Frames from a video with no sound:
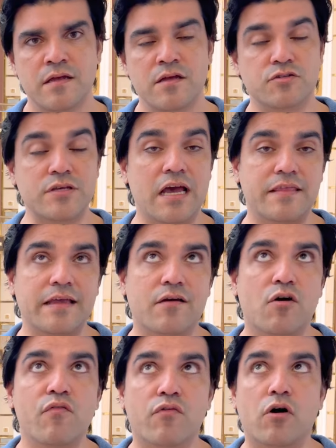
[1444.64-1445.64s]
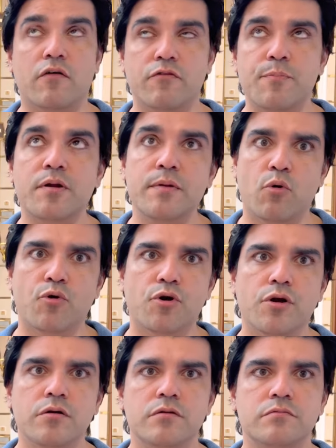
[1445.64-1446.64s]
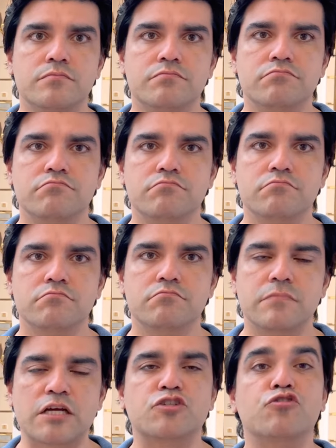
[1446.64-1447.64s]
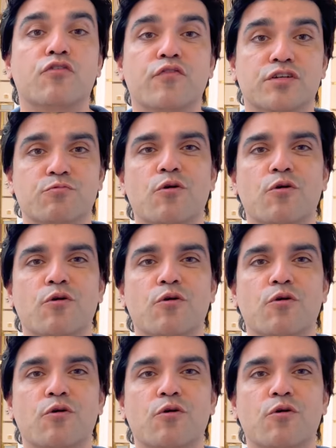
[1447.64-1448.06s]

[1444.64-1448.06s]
So yeah, I think overall, if we put them in order, actually you go first.